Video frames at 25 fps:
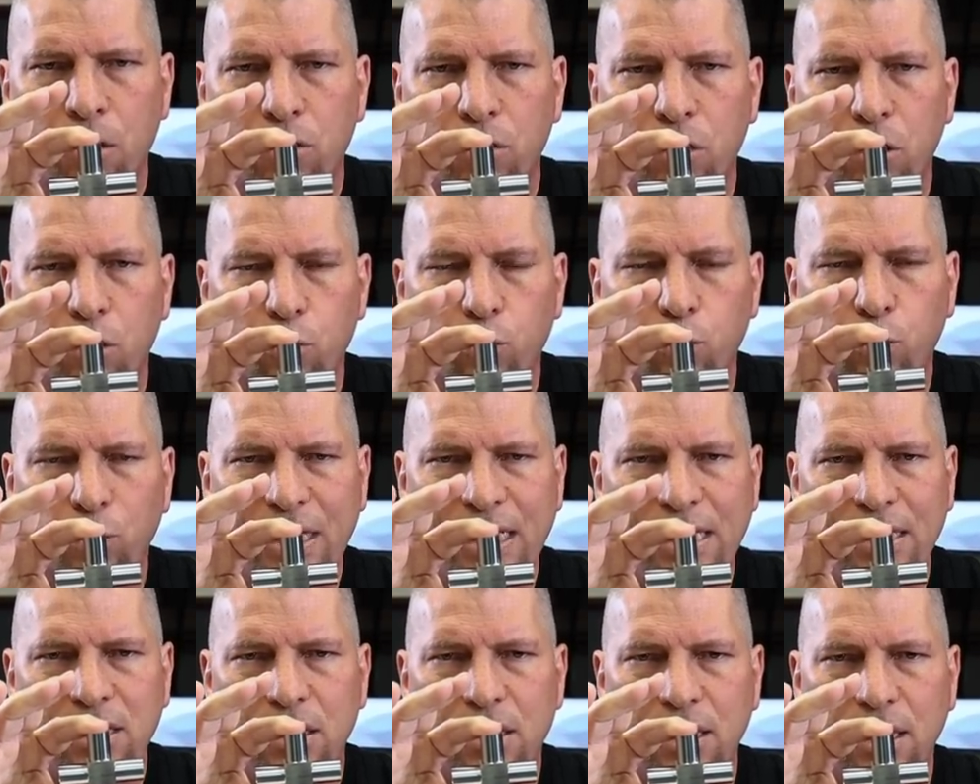The
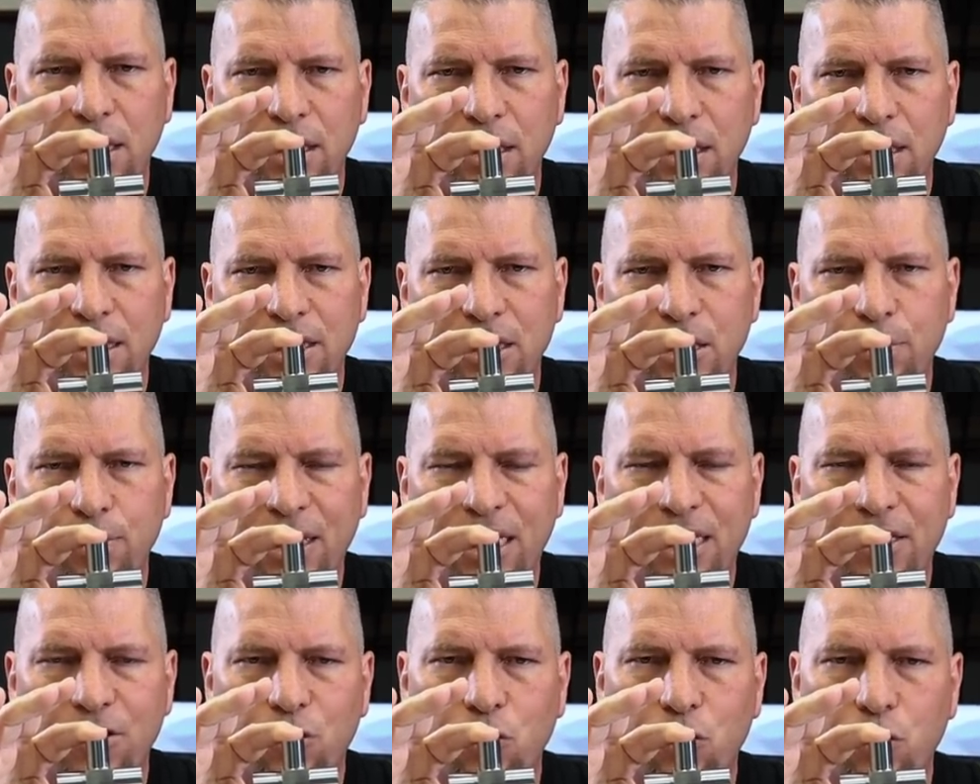reason is
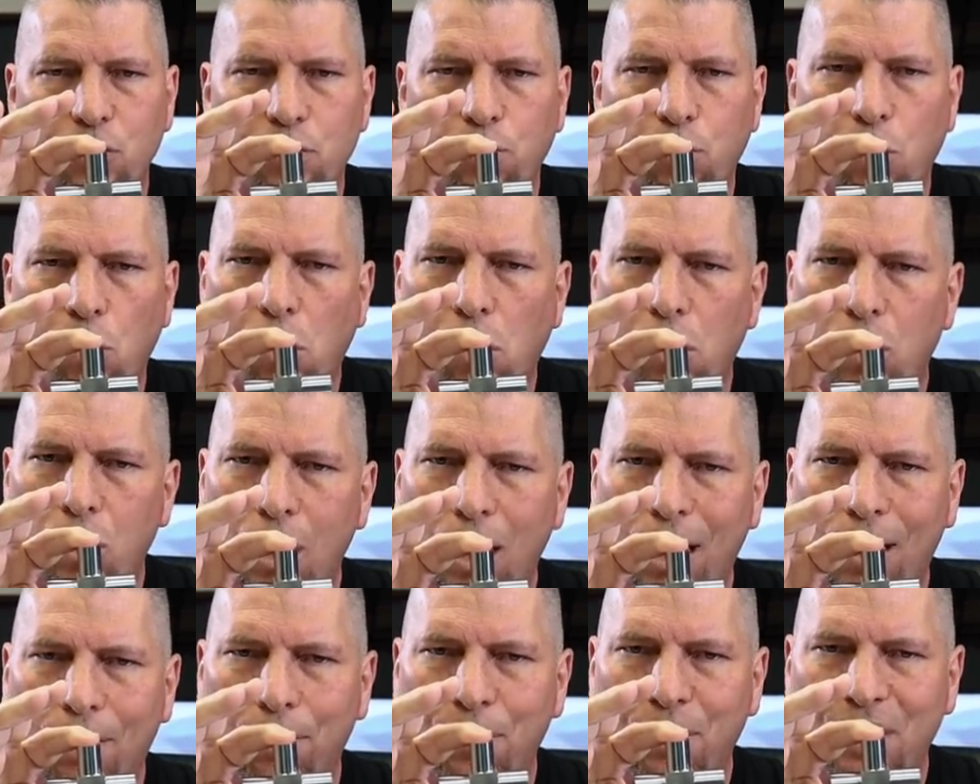because small
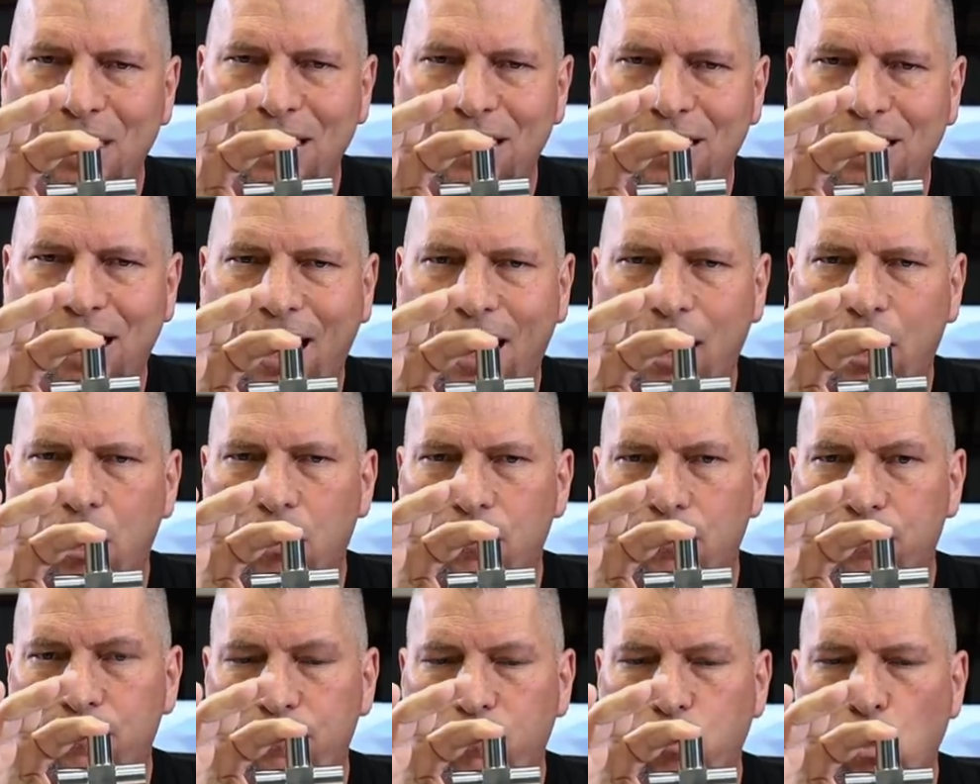companies can't
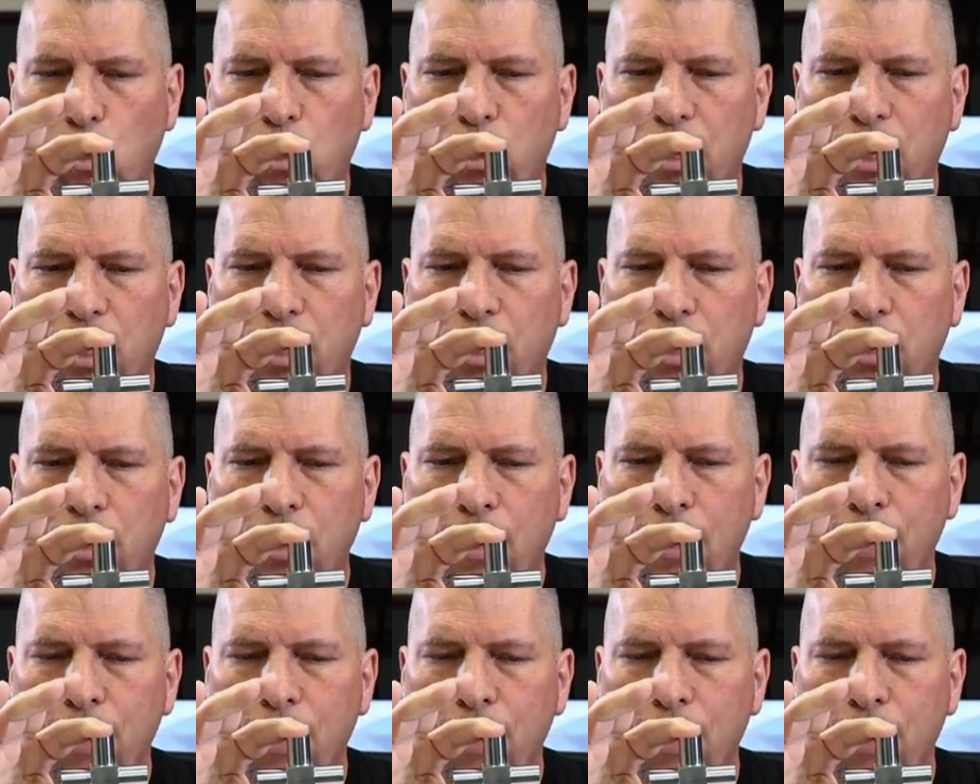afford it.